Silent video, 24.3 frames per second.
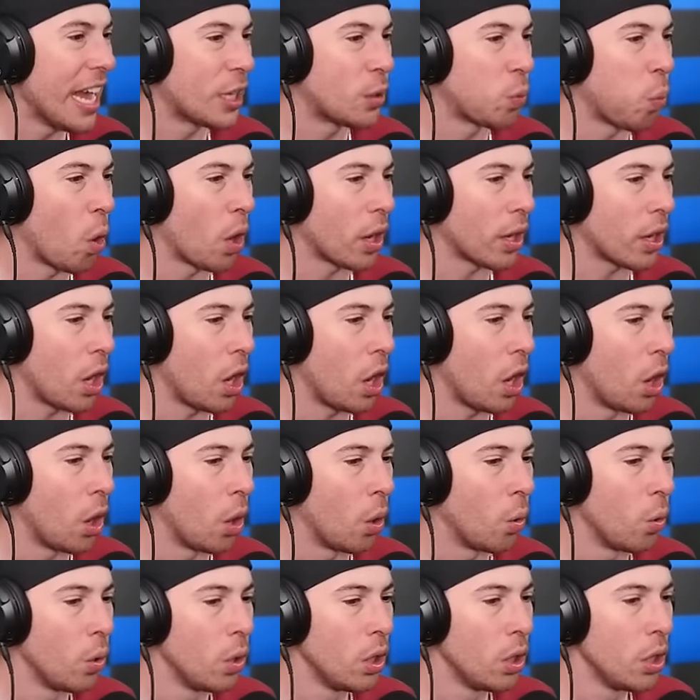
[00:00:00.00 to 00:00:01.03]
It's work.
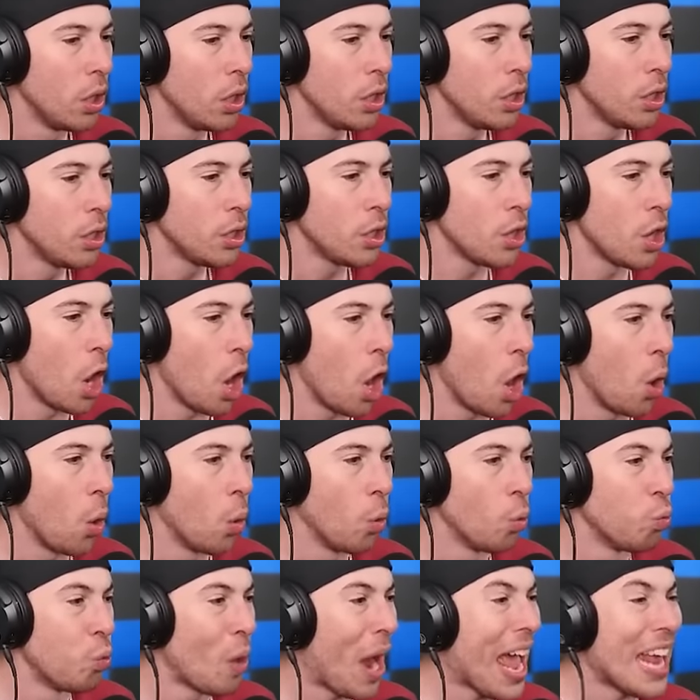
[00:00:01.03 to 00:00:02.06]
Uh-oh.
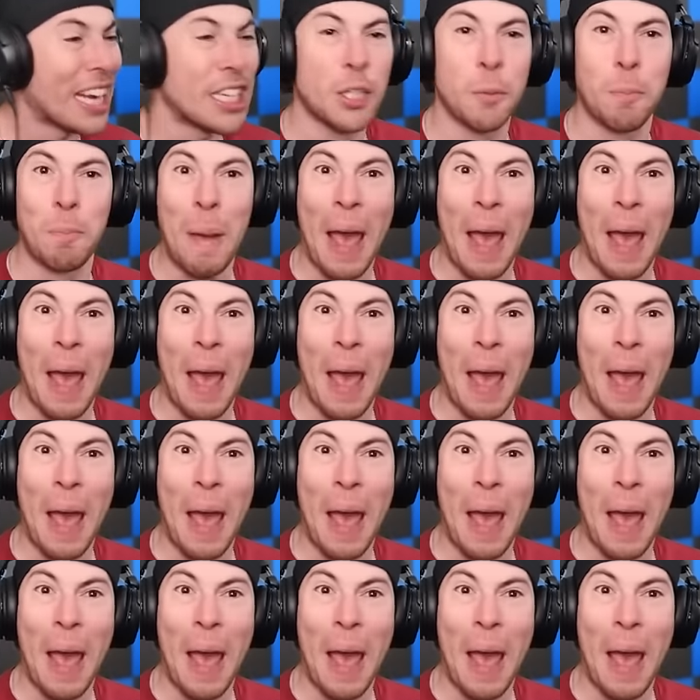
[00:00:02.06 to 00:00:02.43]
No. Red's